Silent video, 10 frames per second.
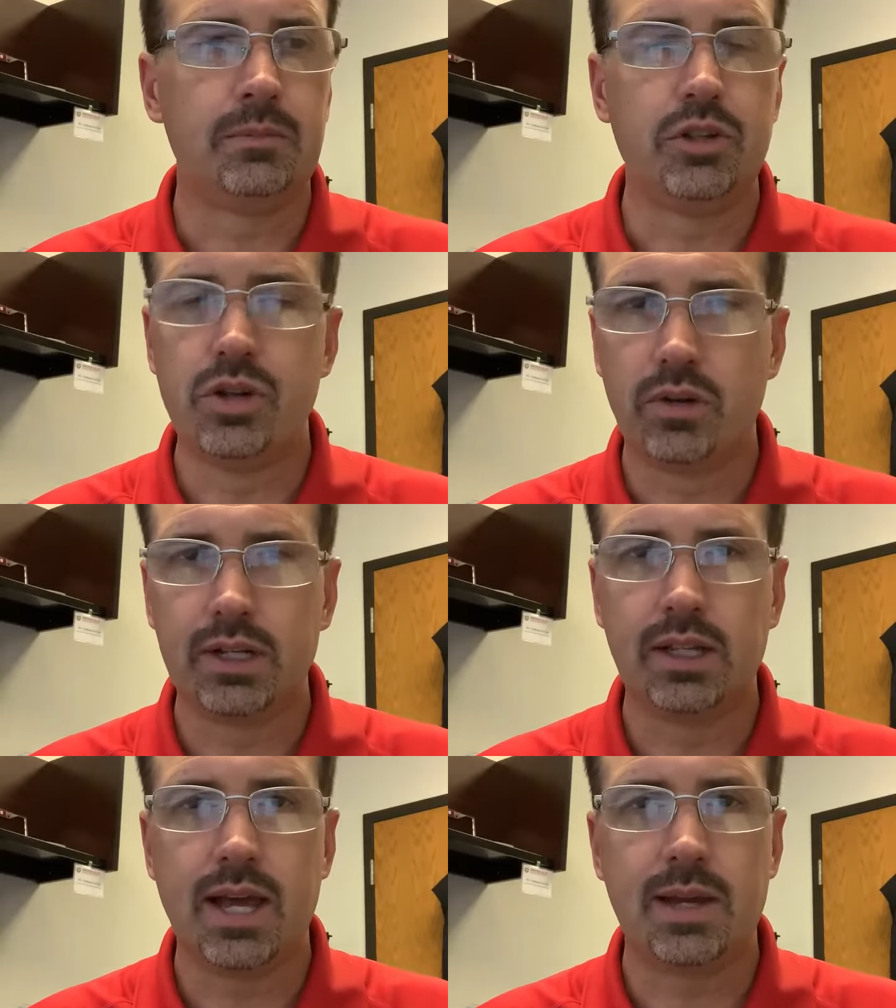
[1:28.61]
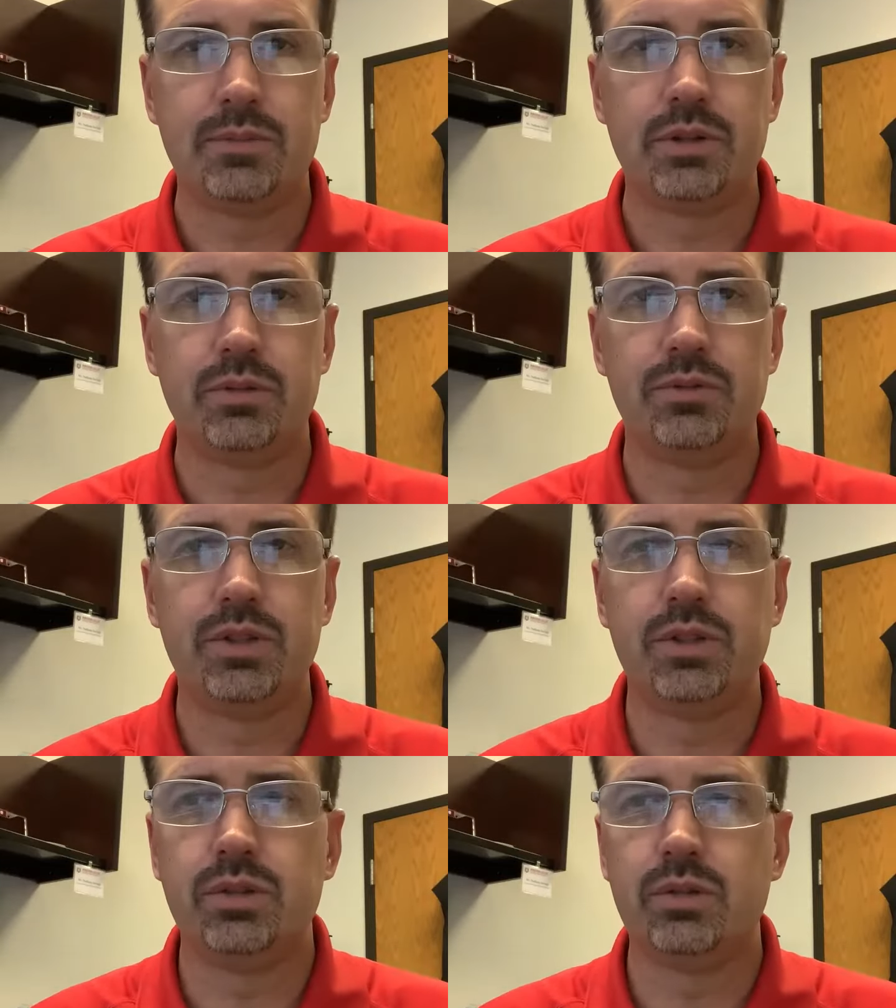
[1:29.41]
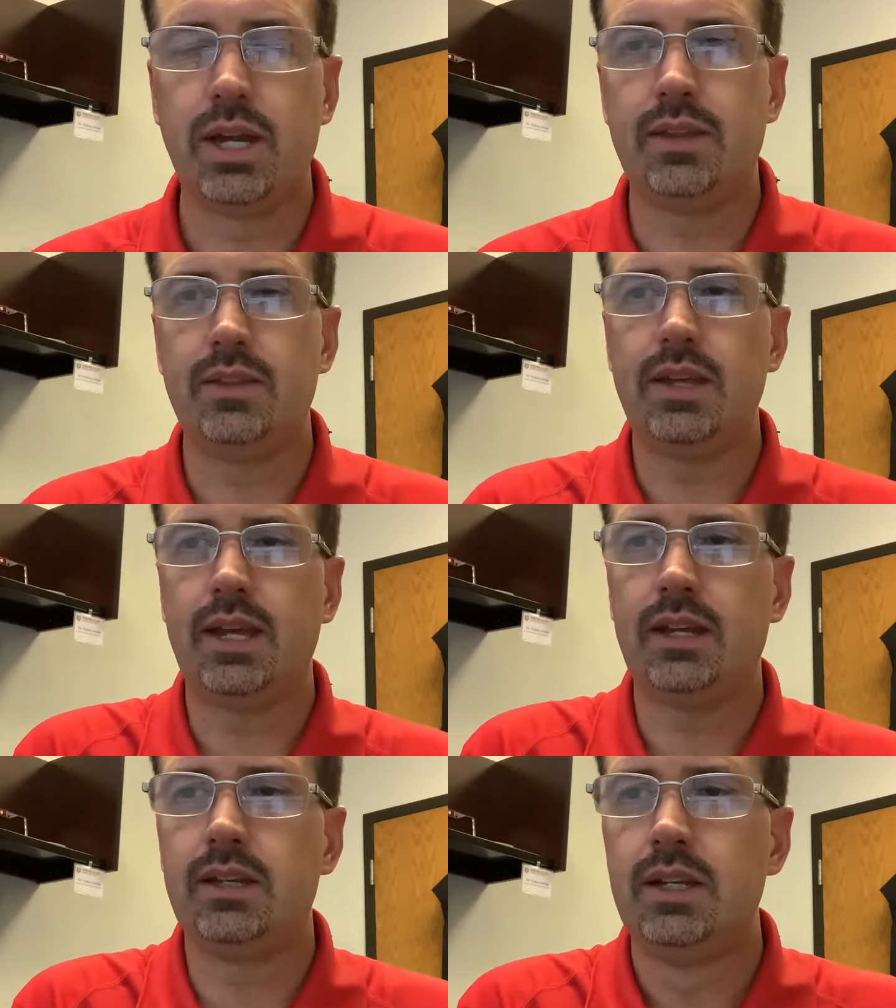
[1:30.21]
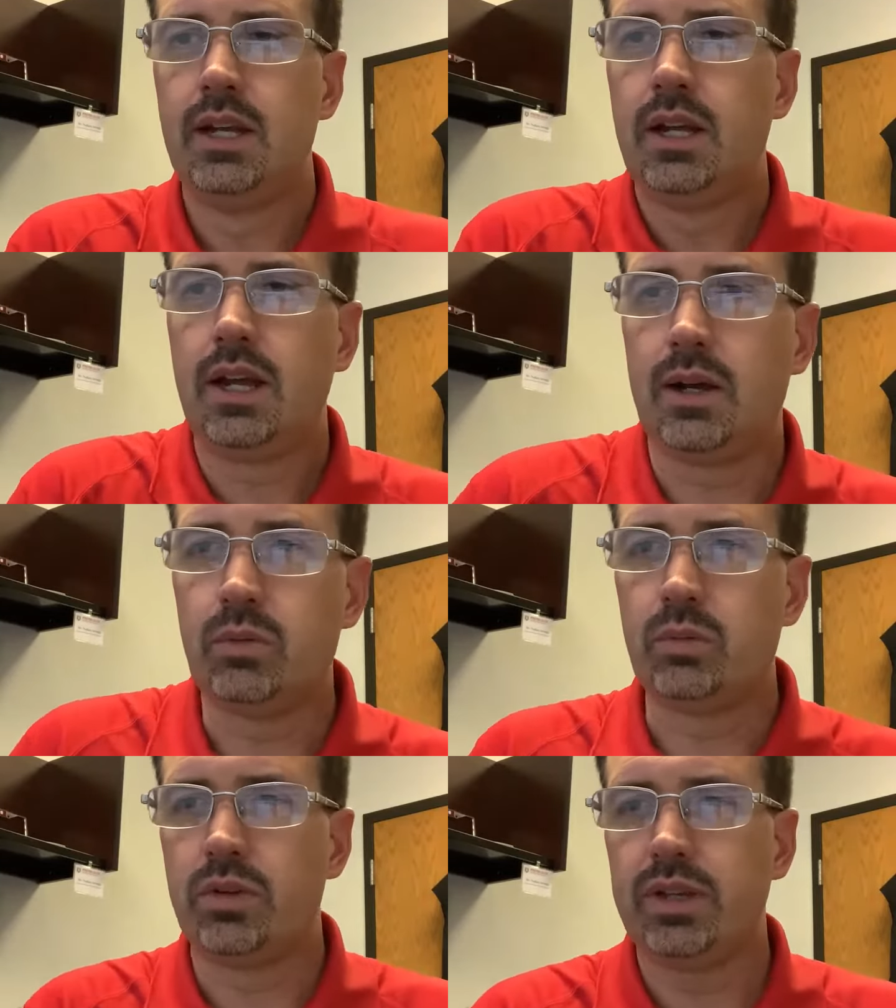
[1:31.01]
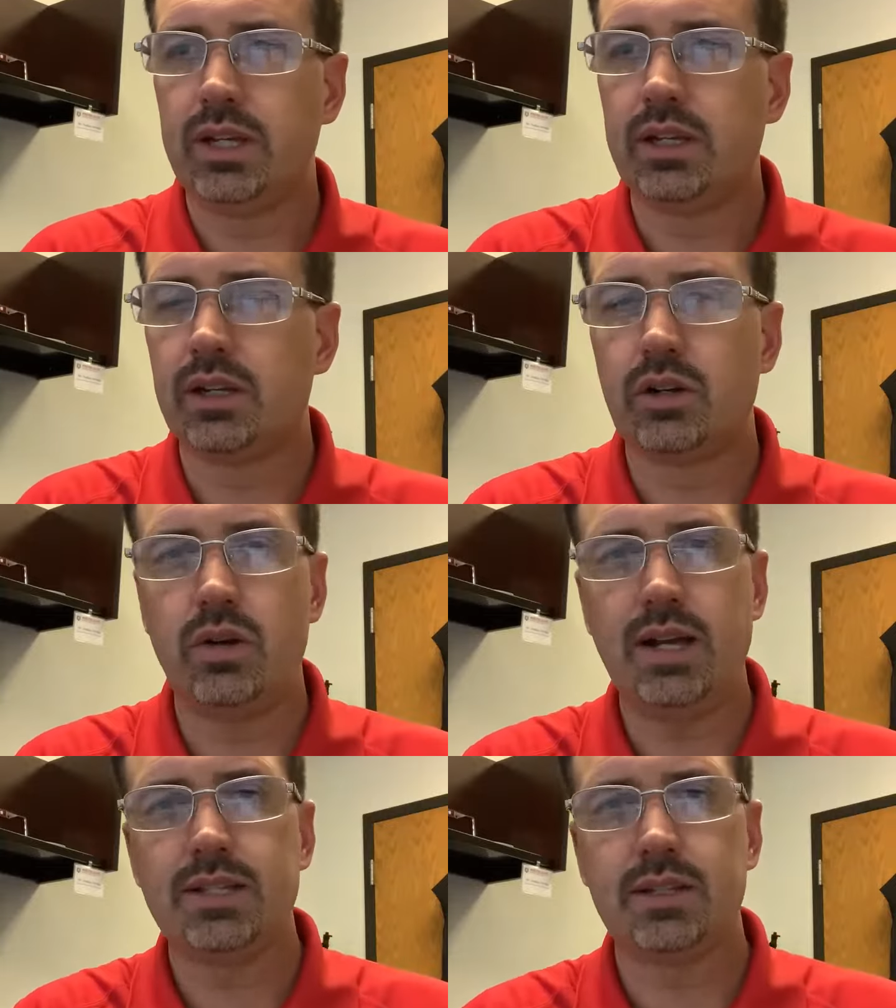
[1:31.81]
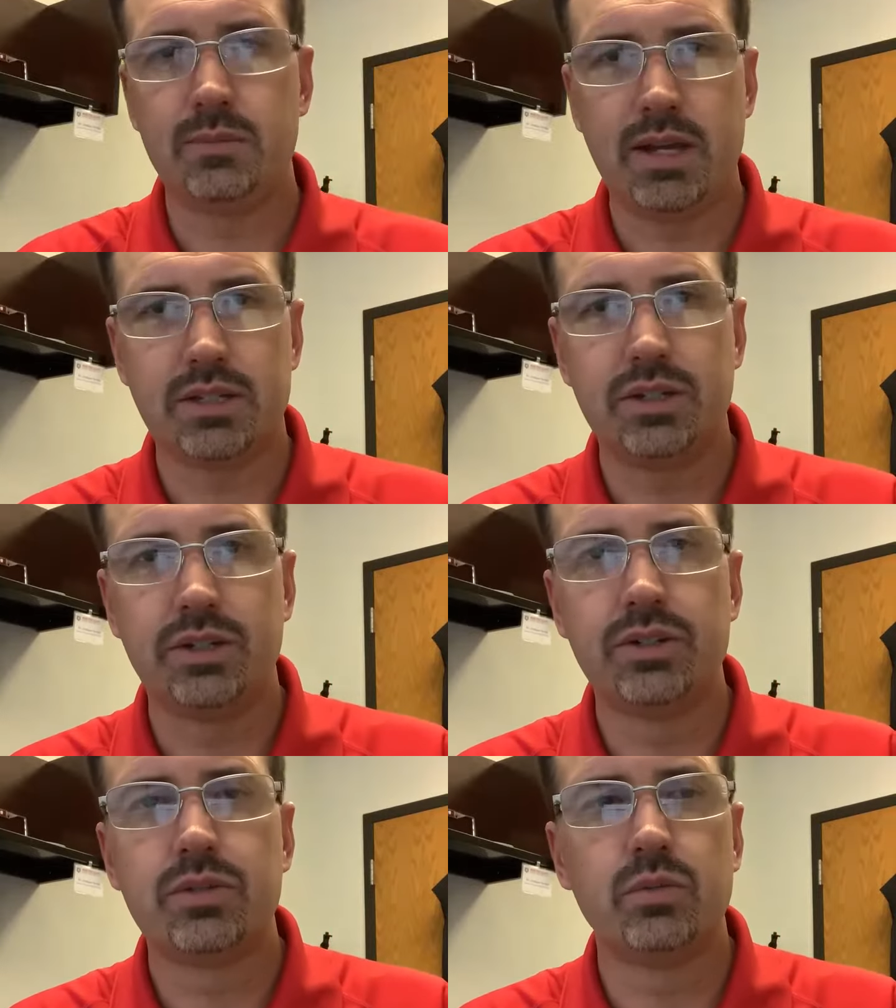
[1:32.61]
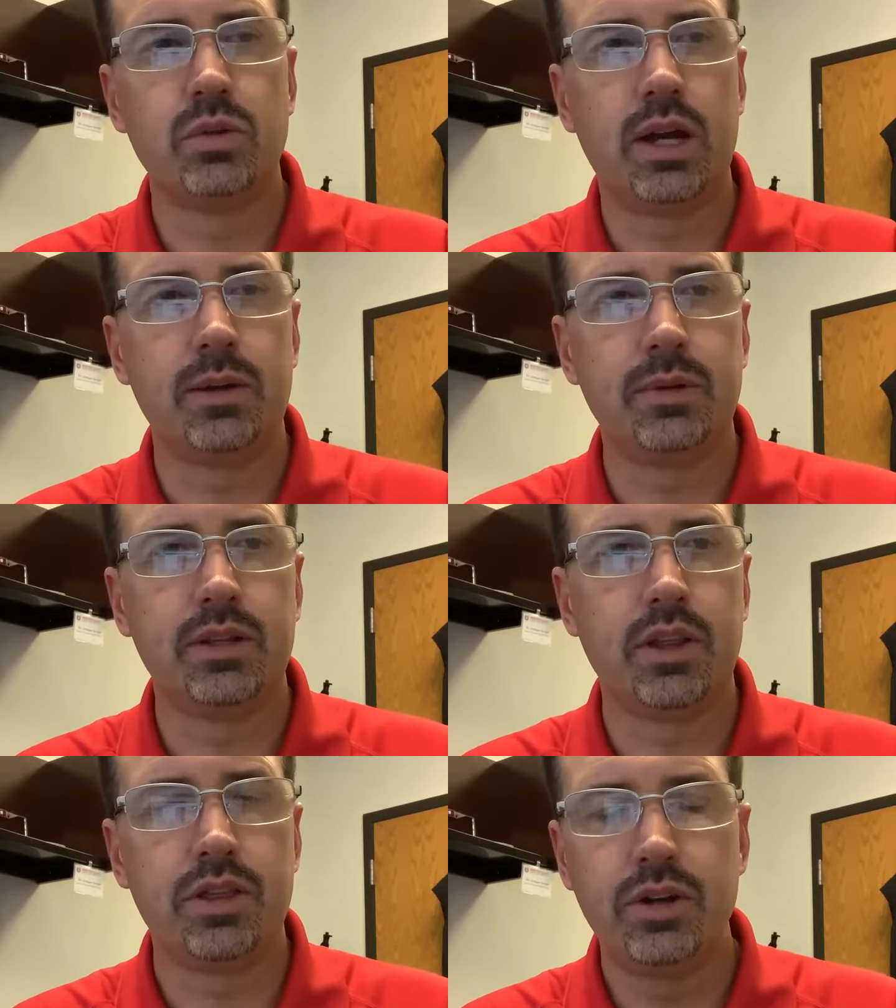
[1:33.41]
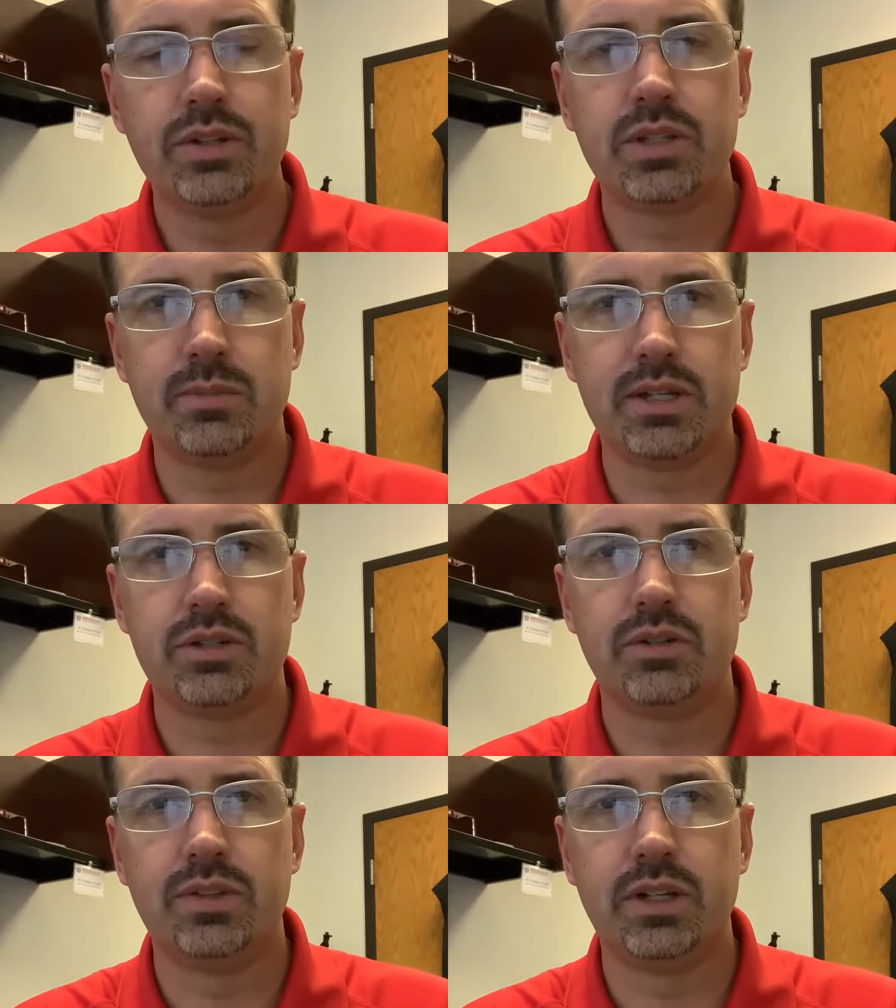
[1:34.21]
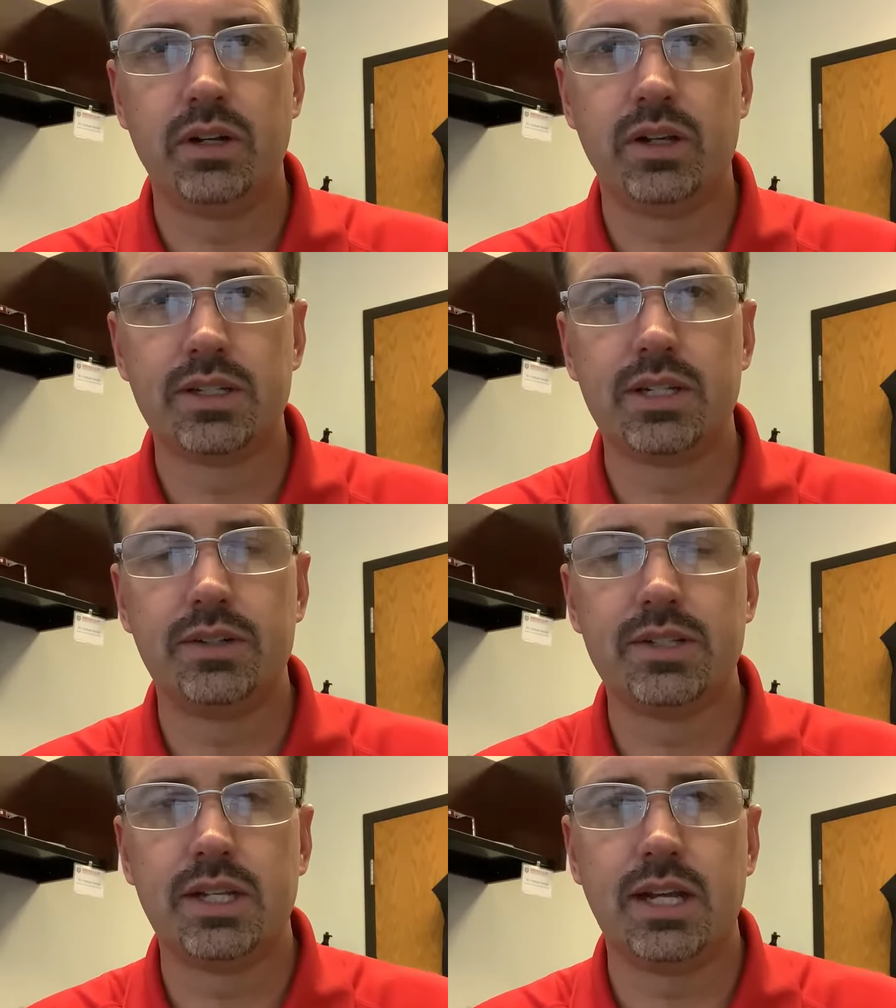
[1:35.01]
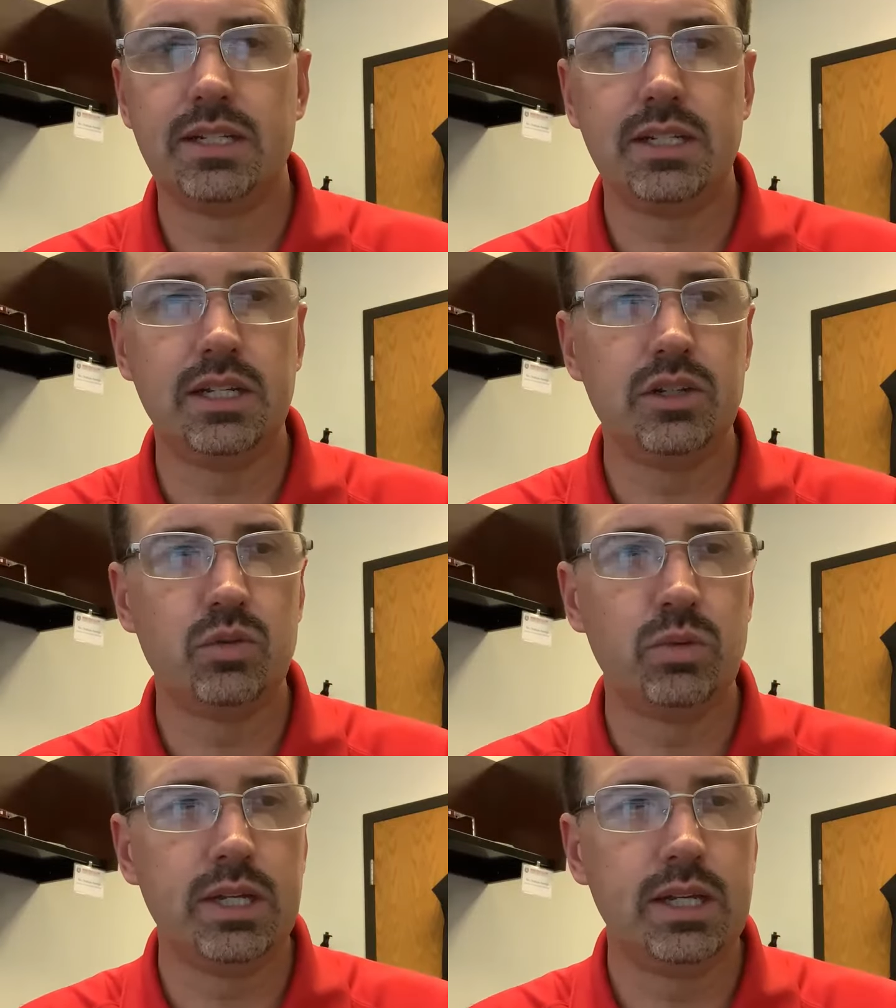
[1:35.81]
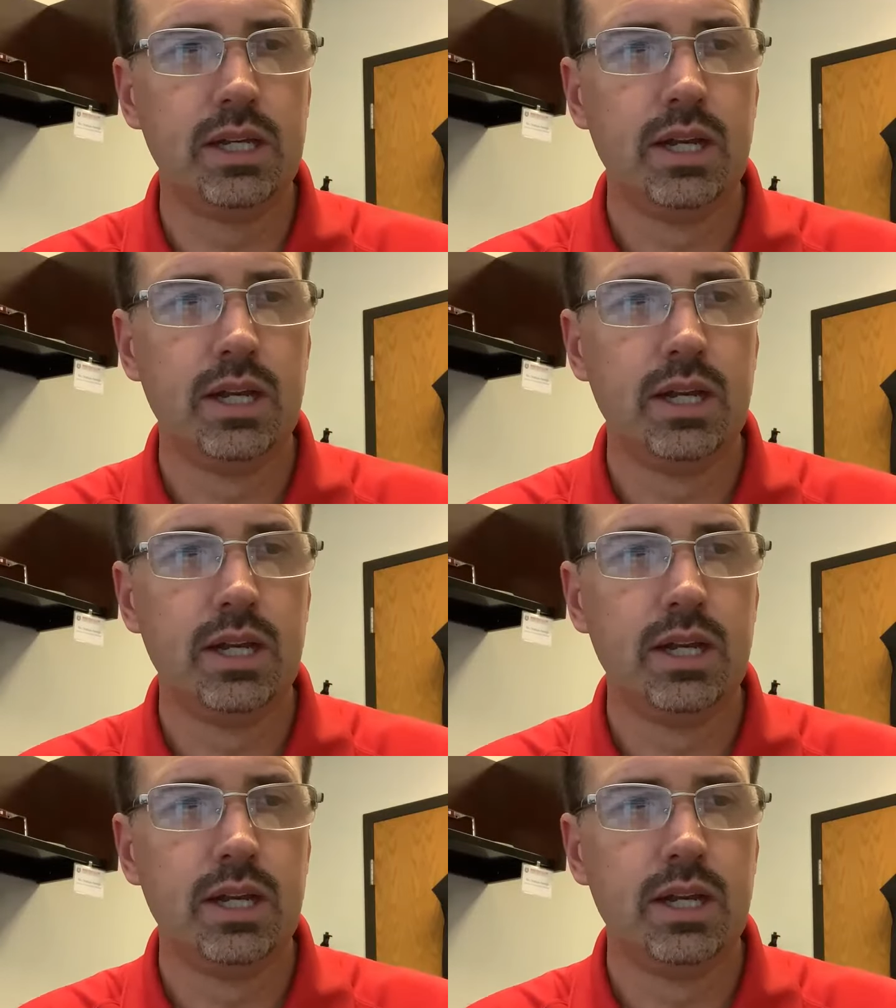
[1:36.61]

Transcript: during lab to review, and then when we're thinking across semesters, in the third semester of the year-long series that I teach, we